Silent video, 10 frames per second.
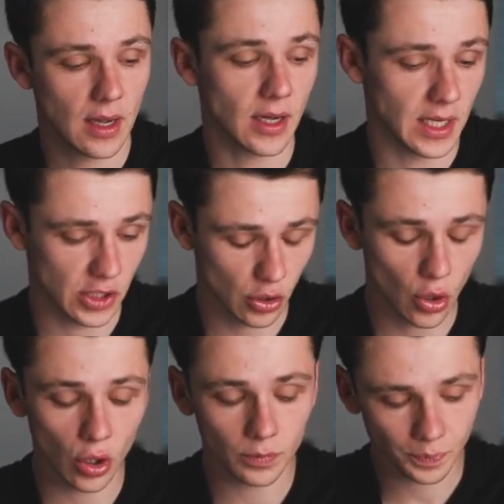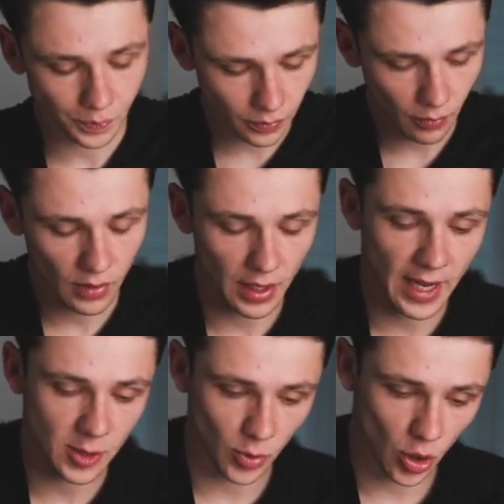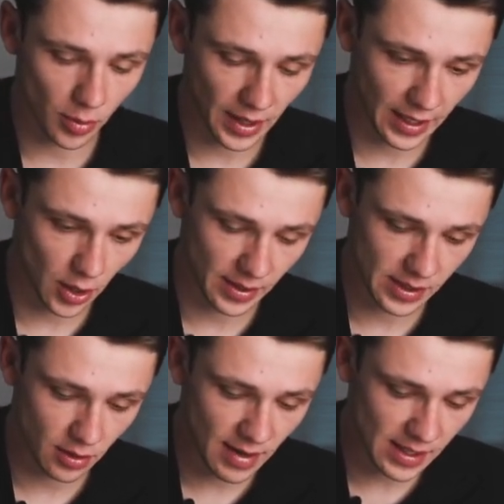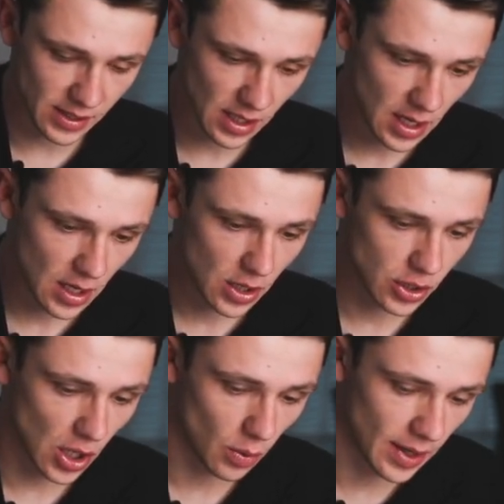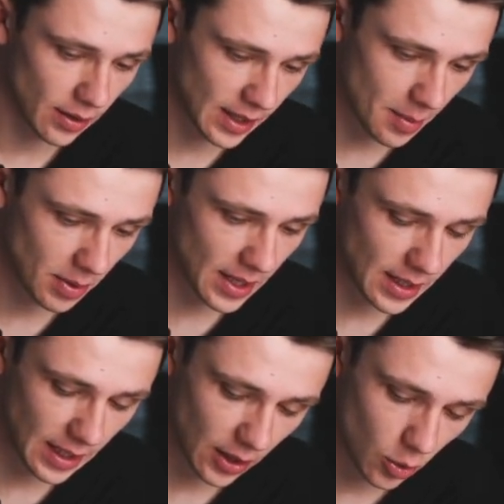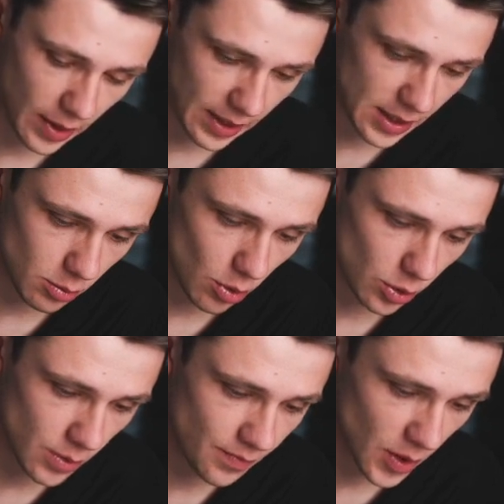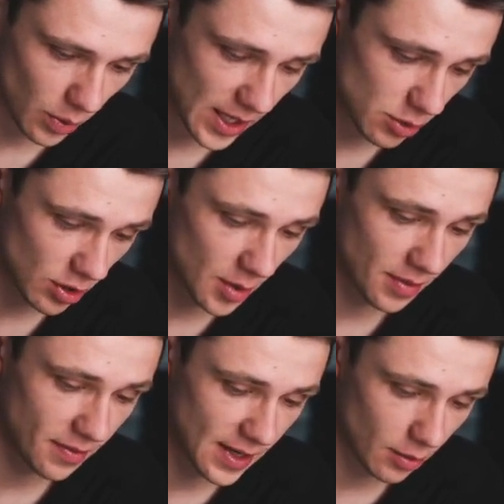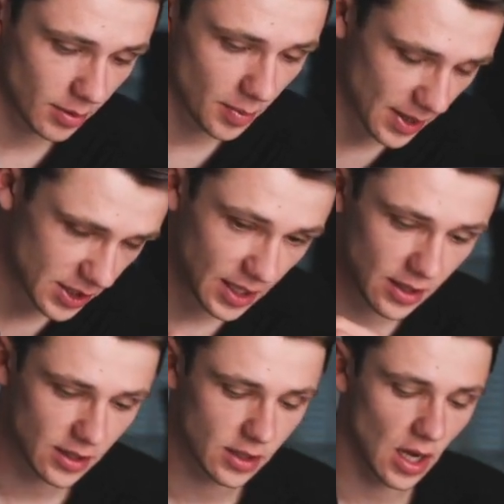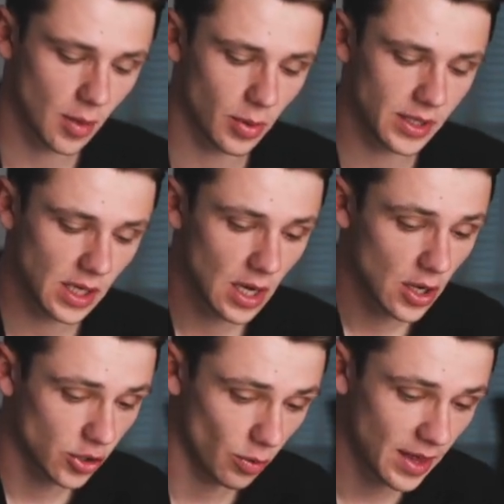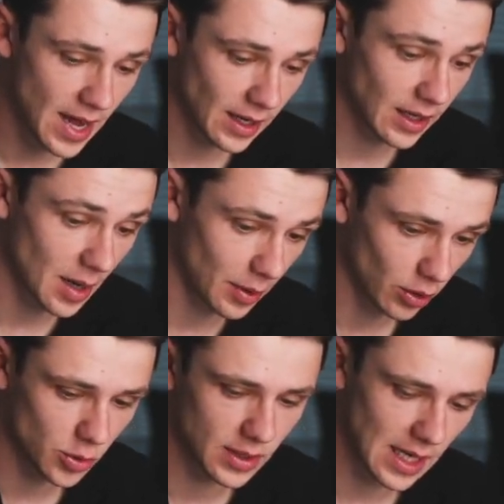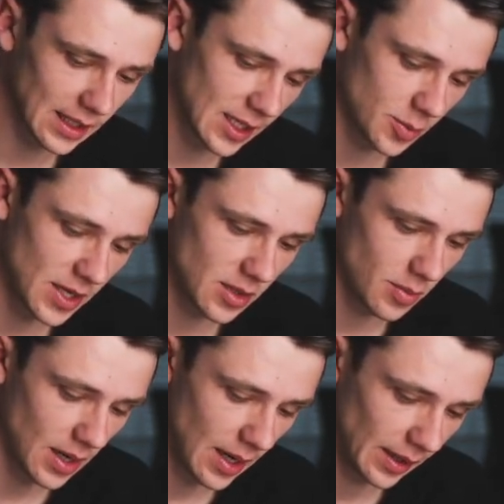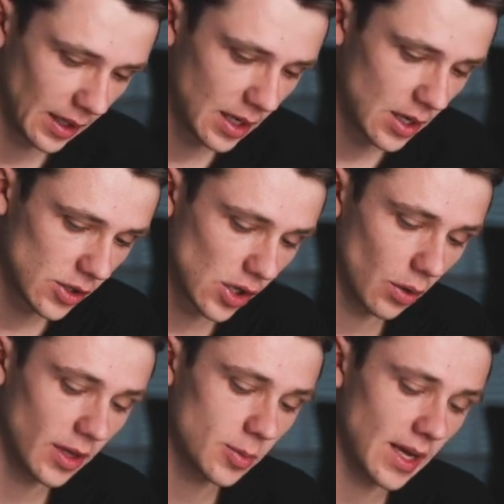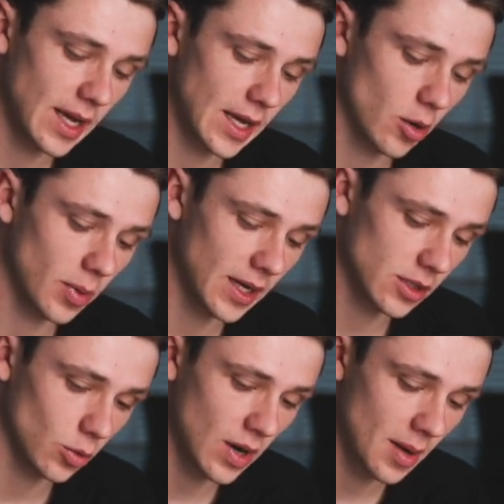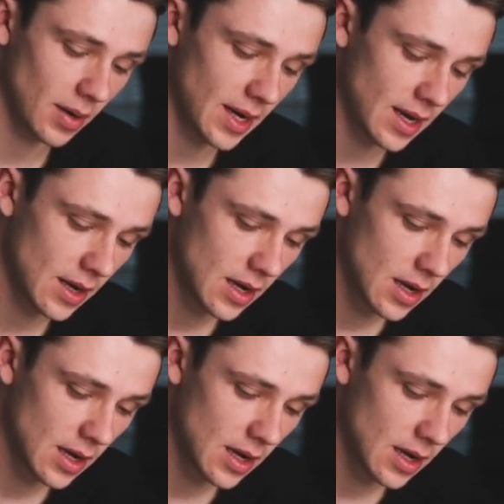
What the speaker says: and then score, the next ball will then go into the Reds. So it'll get played in quickly towards them. Okay, so a little bit further up the pitch here is the start point. So then can we look to attack that space in behind? So this player here could play into a wide player,